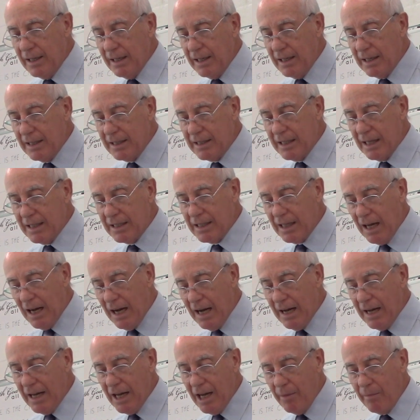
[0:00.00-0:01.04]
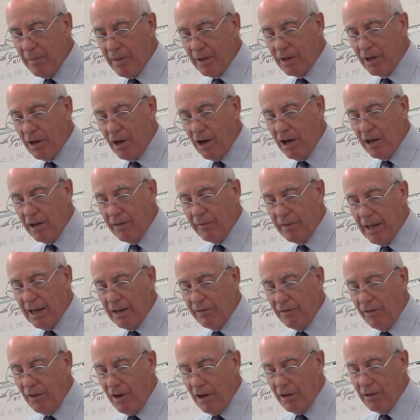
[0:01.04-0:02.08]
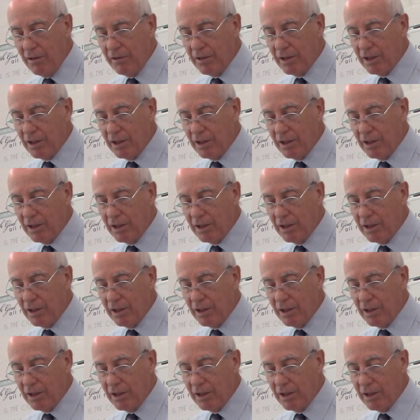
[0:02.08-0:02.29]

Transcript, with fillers: he says, I am the God of thy father,